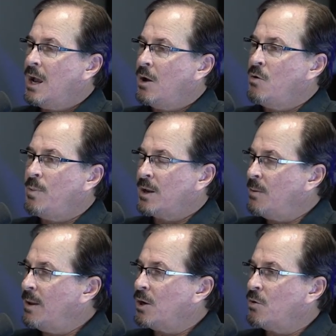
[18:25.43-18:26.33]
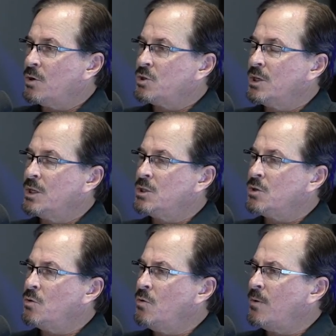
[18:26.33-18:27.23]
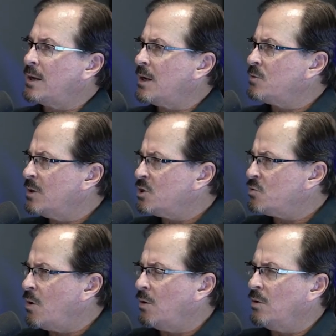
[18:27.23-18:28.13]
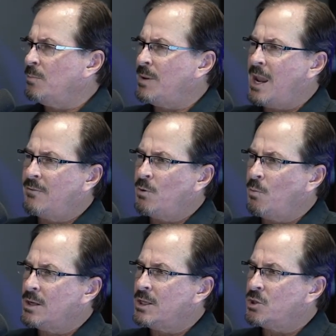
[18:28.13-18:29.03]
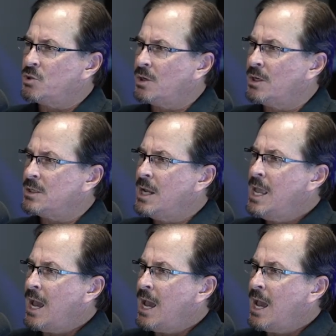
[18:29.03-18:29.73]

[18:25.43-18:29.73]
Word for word: uh, who've been committed Christians, who've had times where they struggled, behaved in ways they shouldn't.